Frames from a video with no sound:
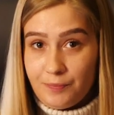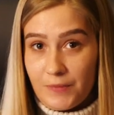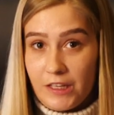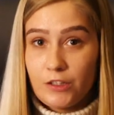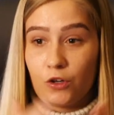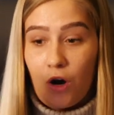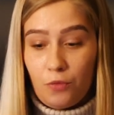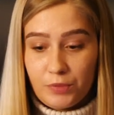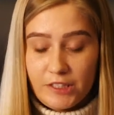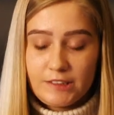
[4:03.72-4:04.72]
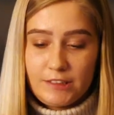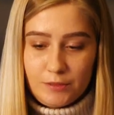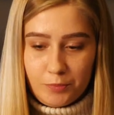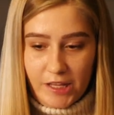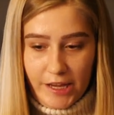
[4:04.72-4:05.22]
in the complex's
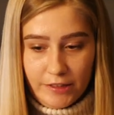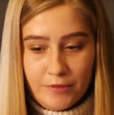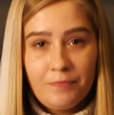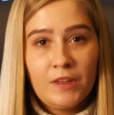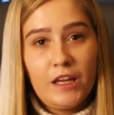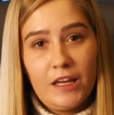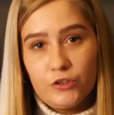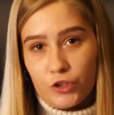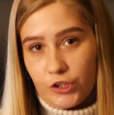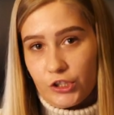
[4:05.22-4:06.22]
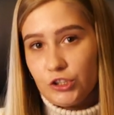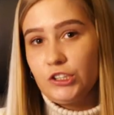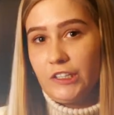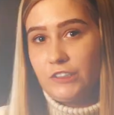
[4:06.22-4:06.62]
plan, in Turkish, it's